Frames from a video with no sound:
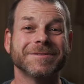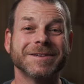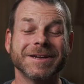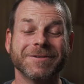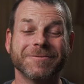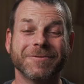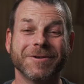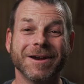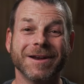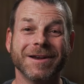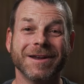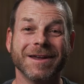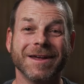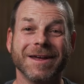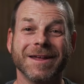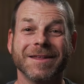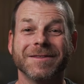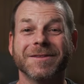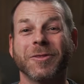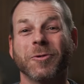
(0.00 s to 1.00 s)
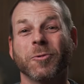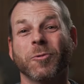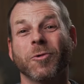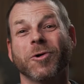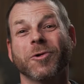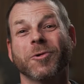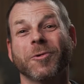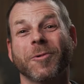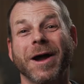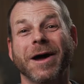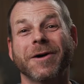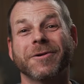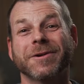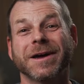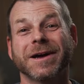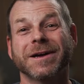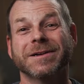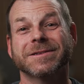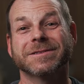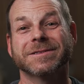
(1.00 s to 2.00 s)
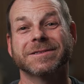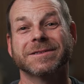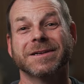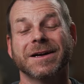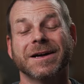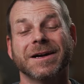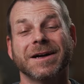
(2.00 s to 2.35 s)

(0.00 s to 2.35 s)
different than the world around us.